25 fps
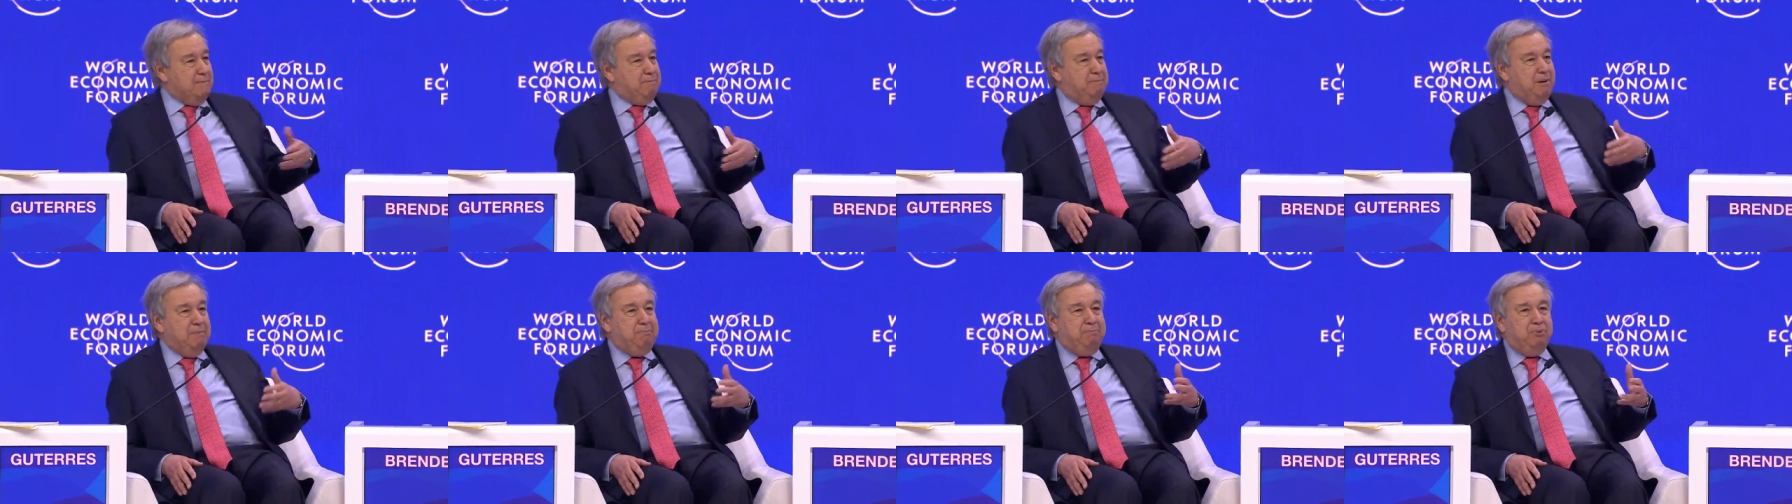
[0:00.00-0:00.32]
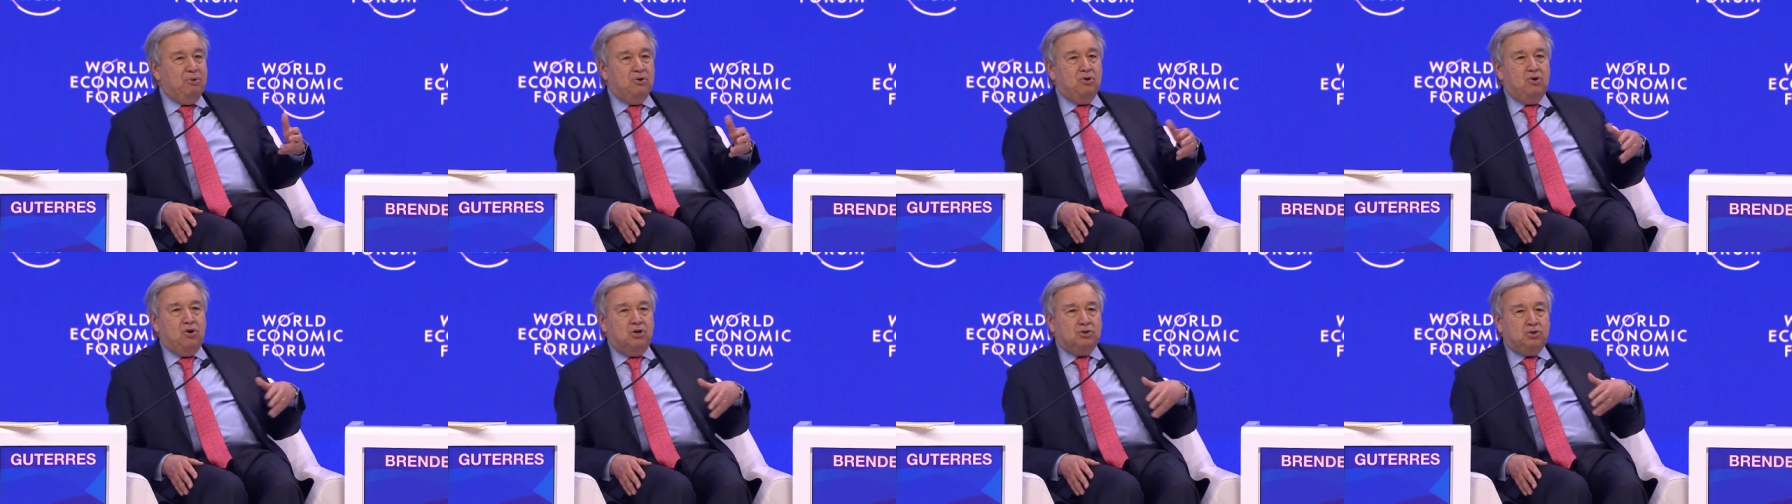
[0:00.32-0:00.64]

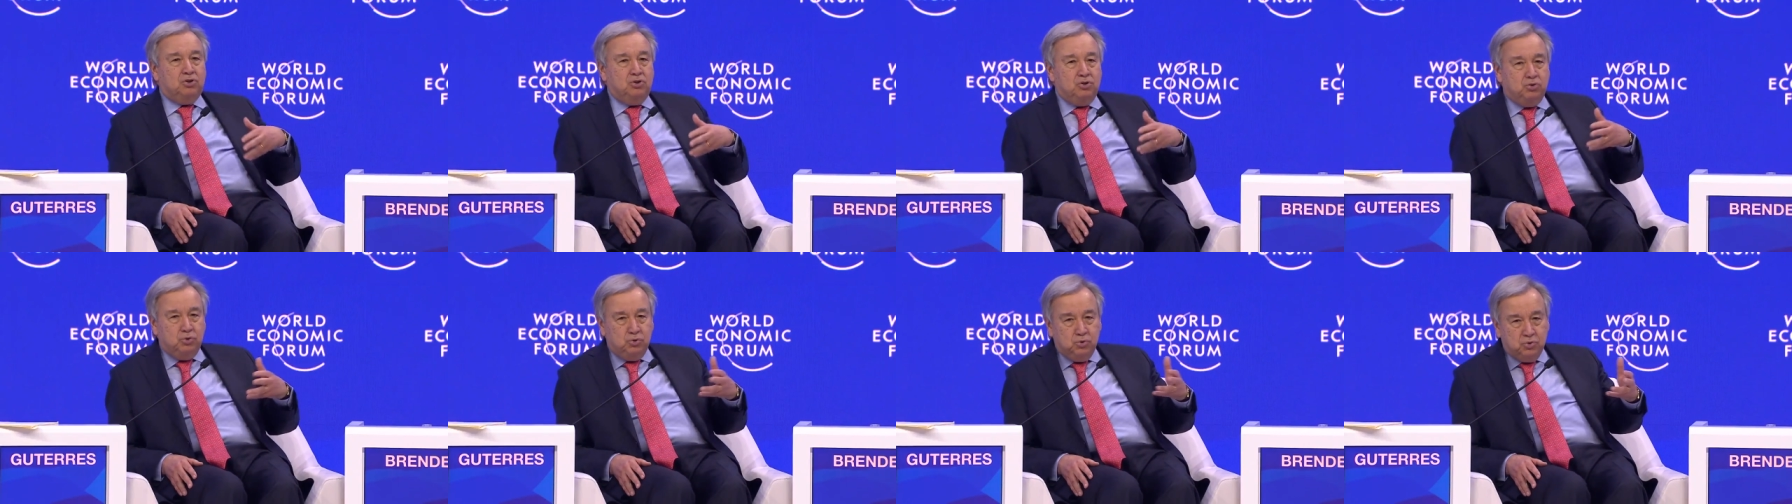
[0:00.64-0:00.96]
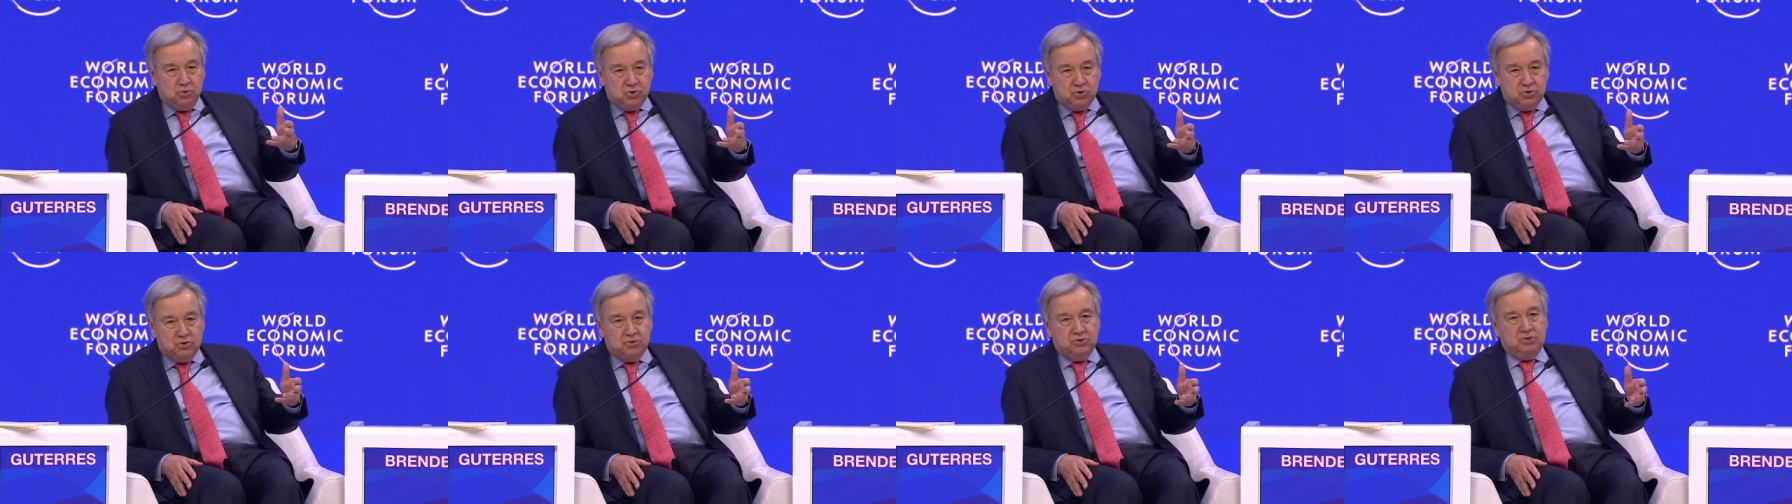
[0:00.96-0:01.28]
People got
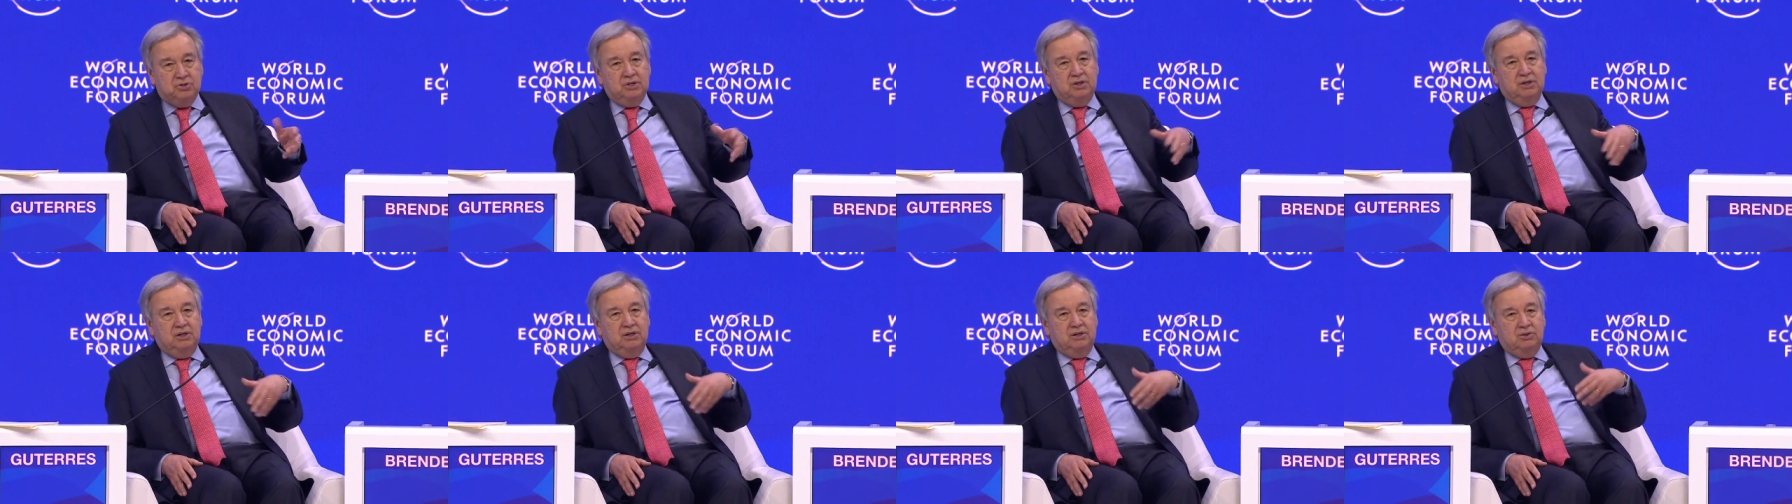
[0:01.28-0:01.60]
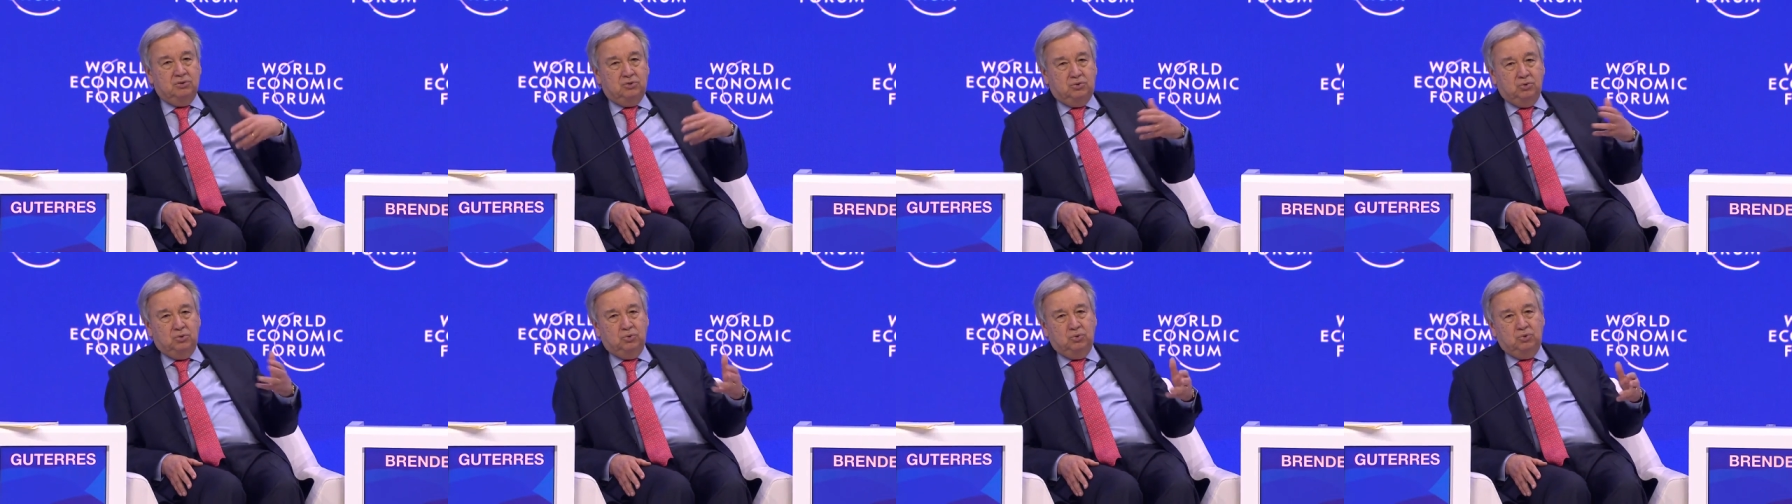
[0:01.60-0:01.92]
used
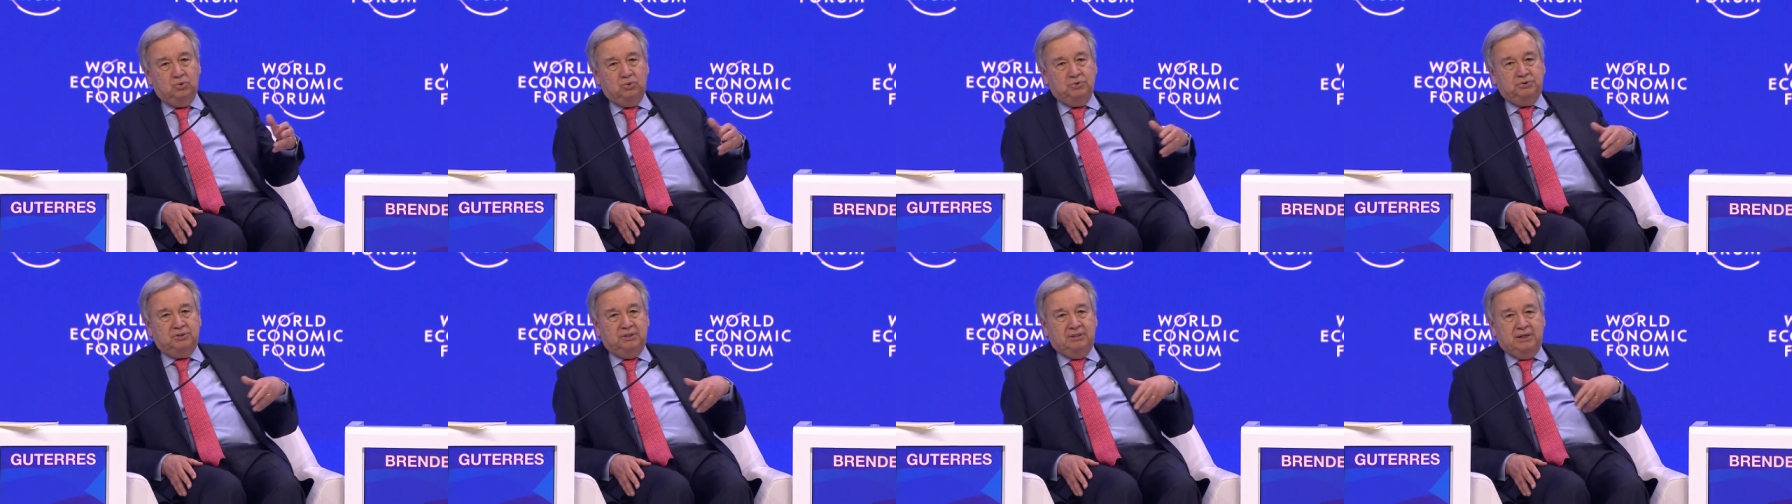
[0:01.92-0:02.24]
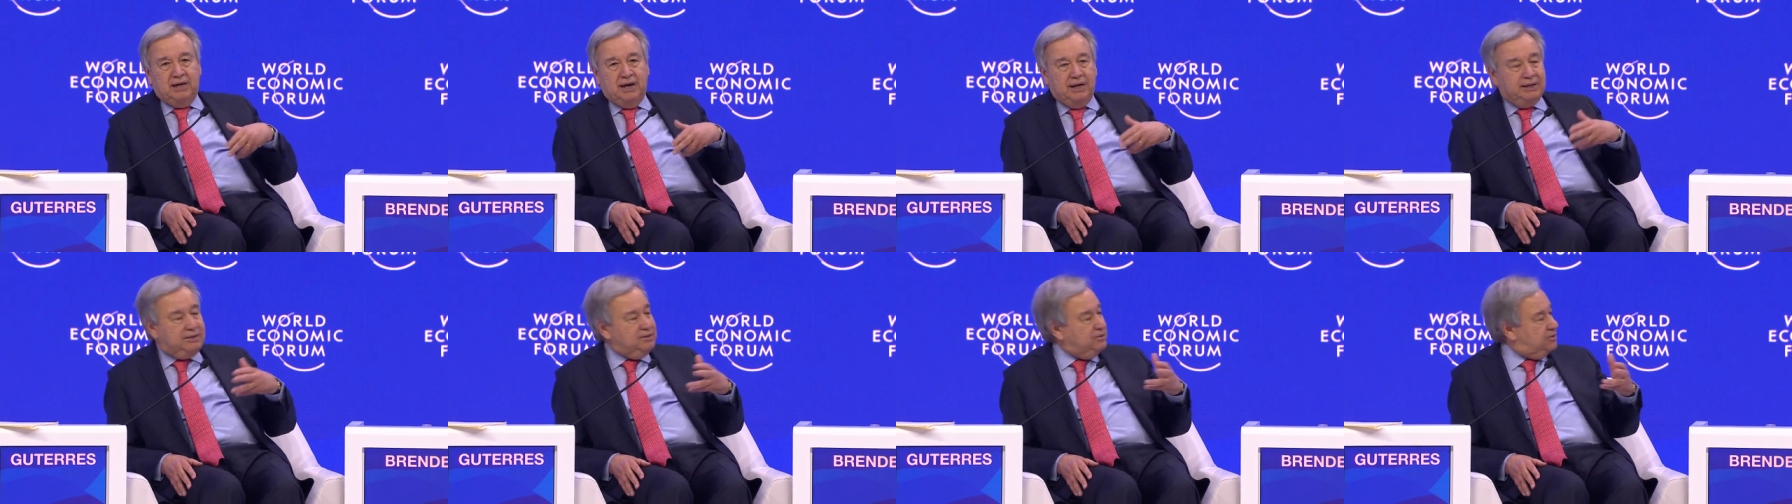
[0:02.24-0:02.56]
to the
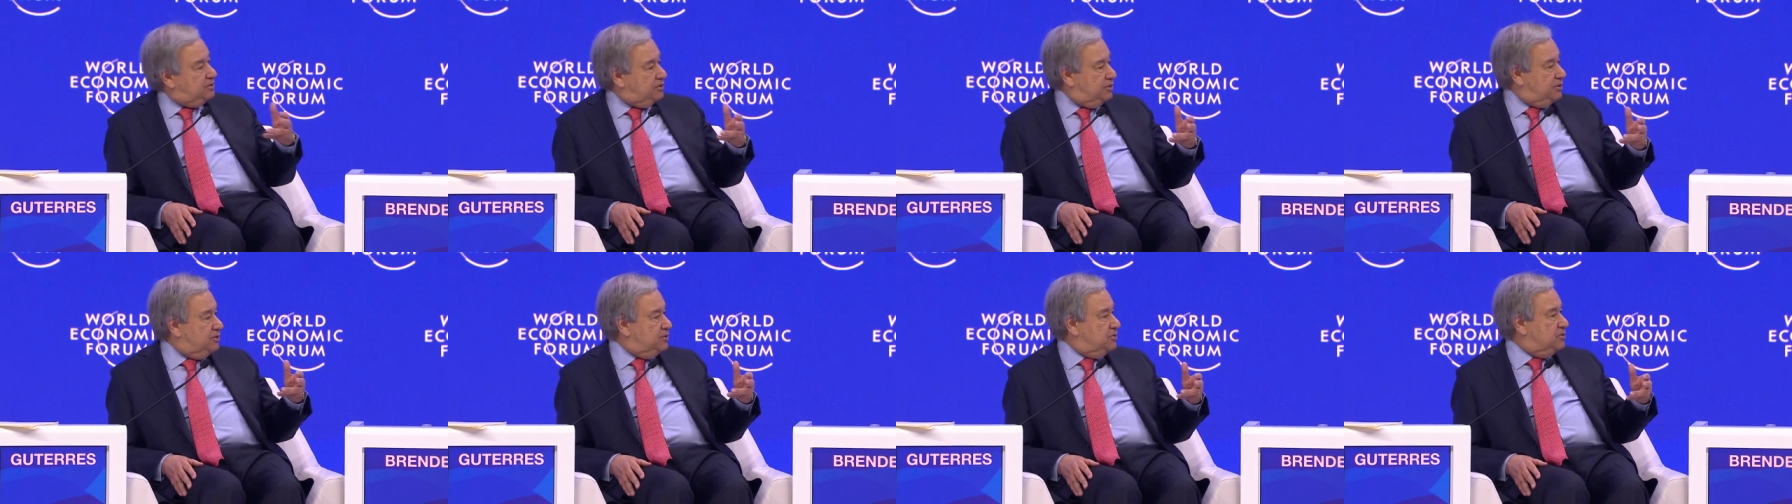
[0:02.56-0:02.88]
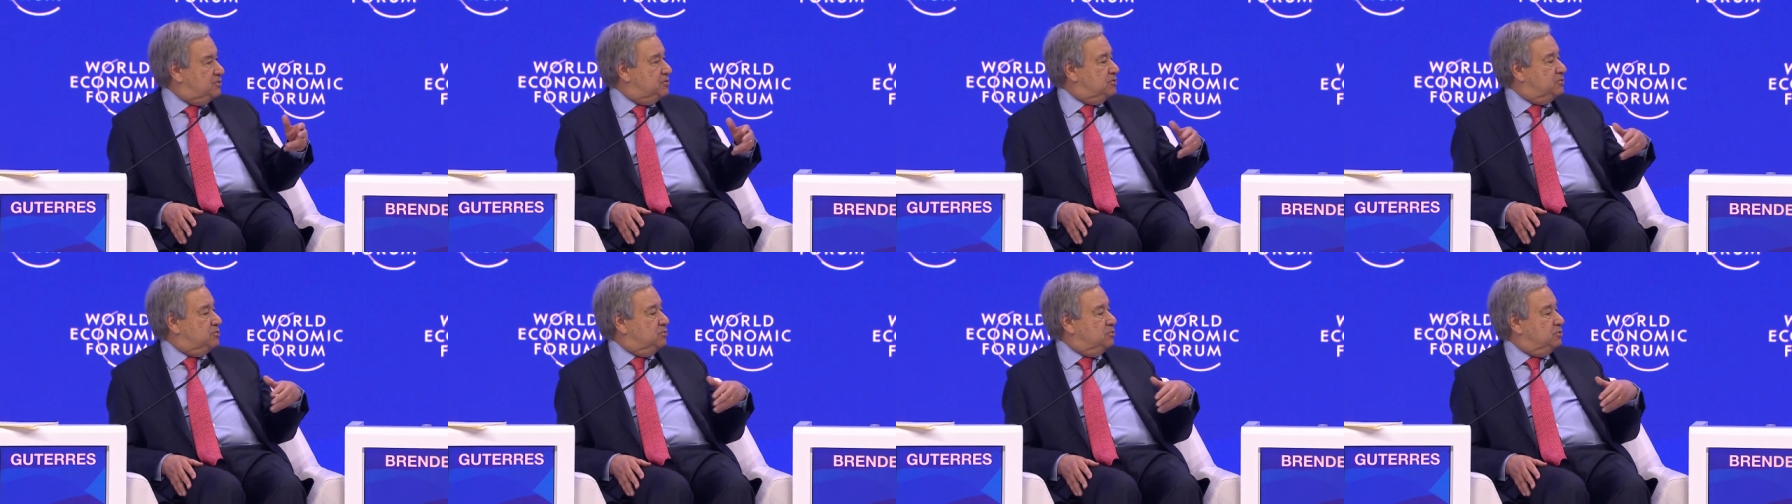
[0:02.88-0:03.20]
90s,